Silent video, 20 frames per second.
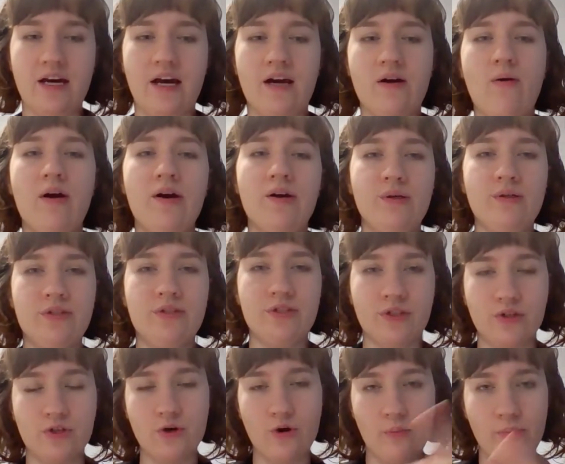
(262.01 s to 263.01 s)
I want you to
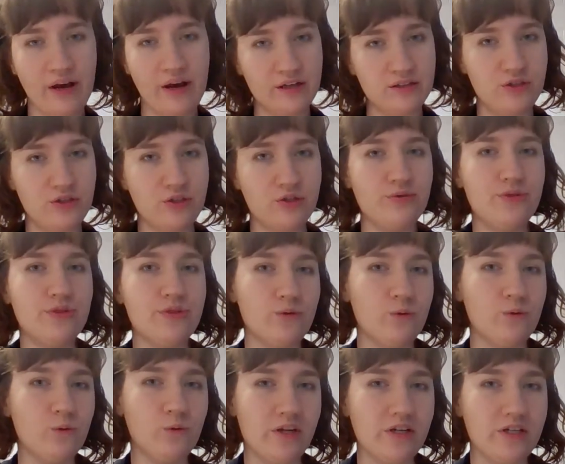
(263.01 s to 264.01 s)
go back to
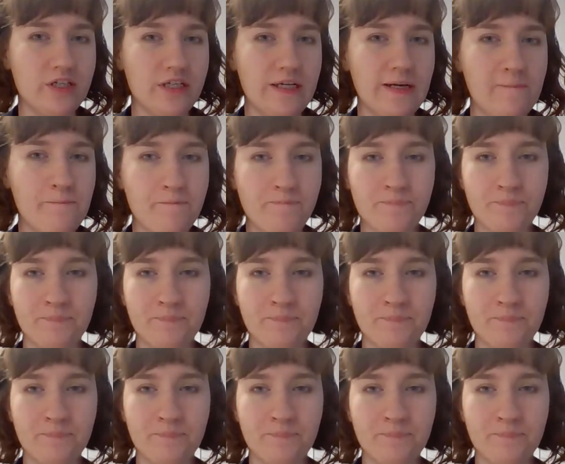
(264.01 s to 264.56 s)
Schoology